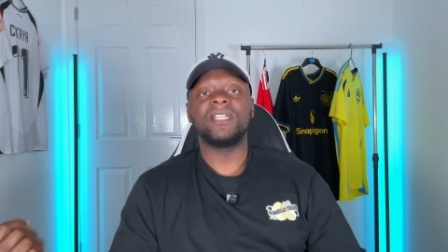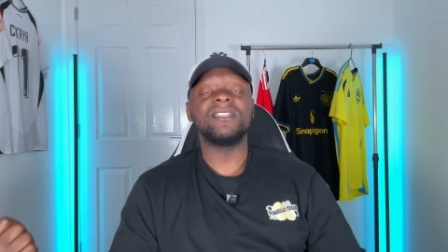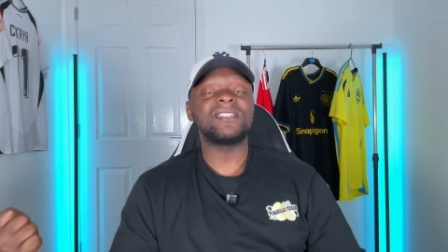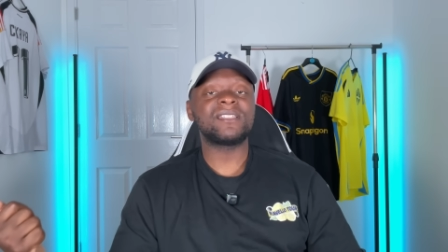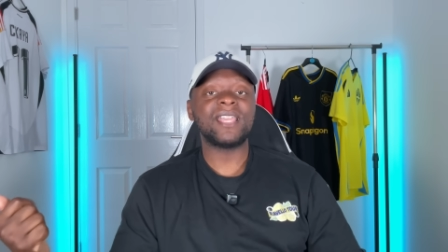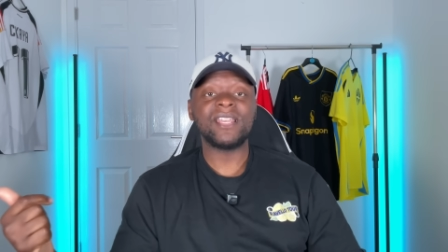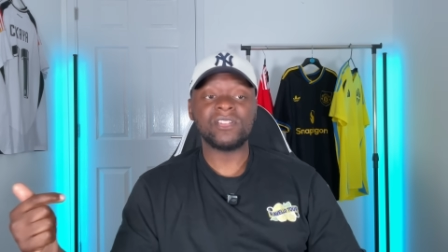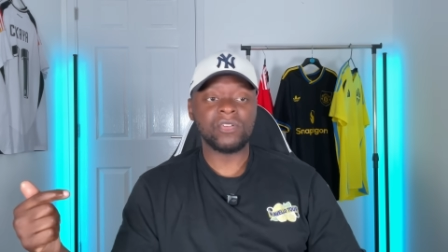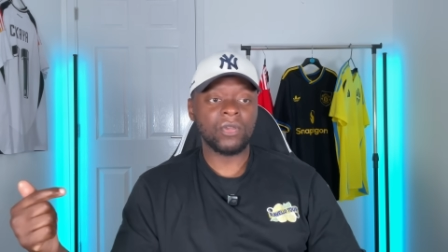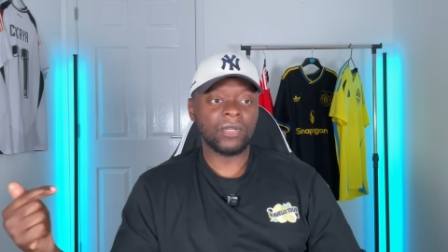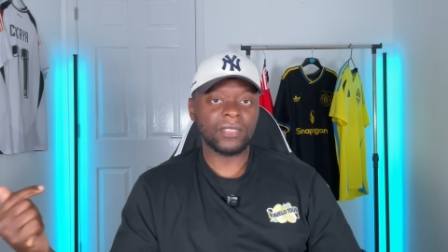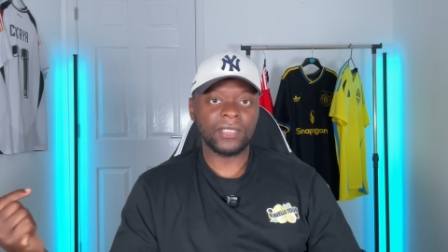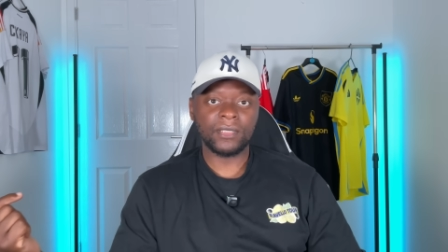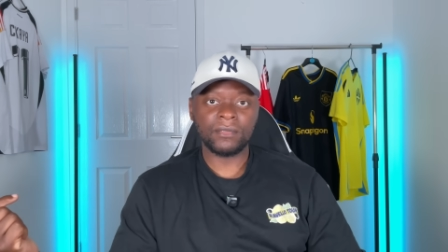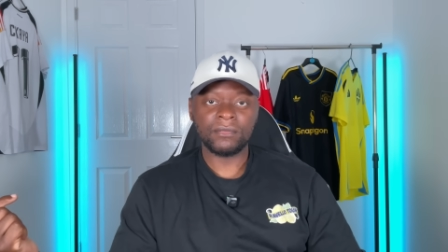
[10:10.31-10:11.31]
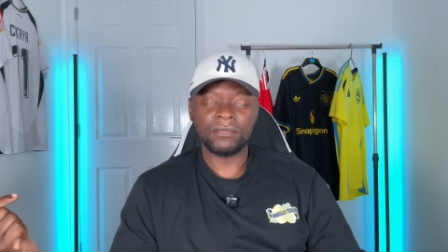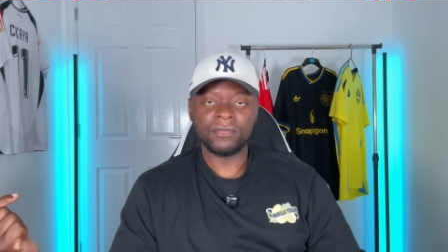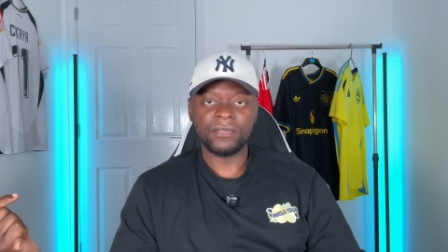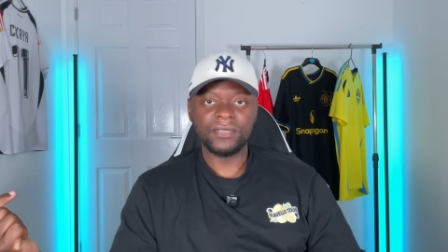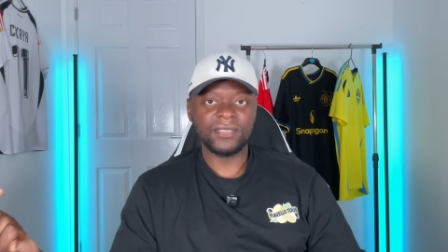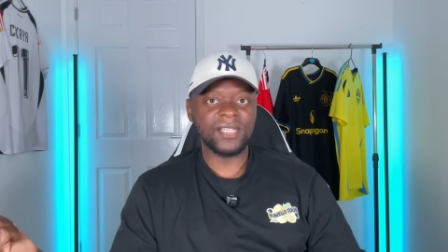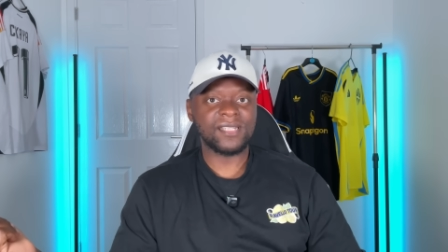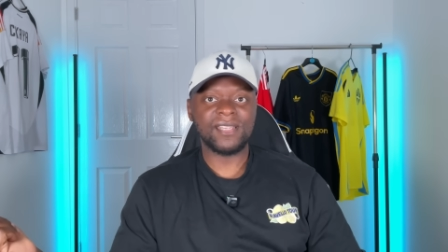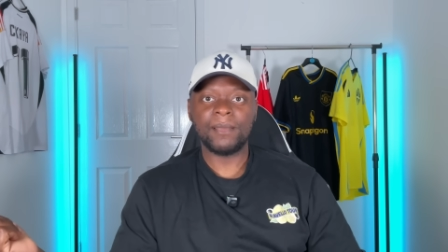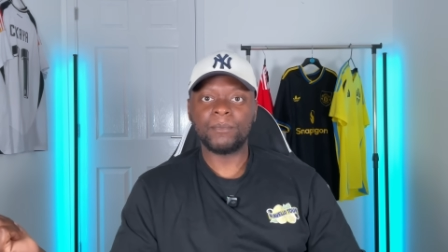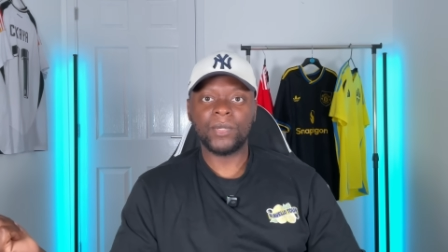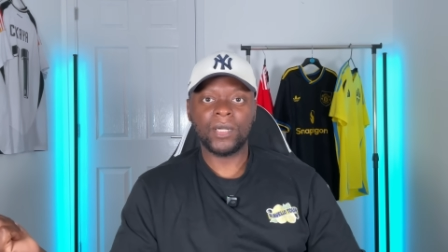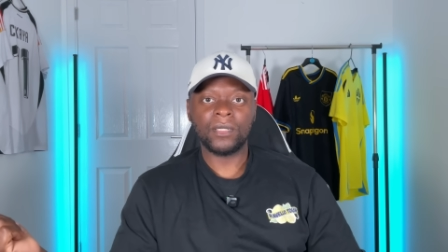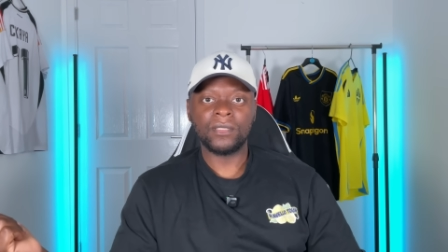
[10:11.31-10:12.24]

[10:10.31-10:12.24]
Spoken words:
stays longer than December.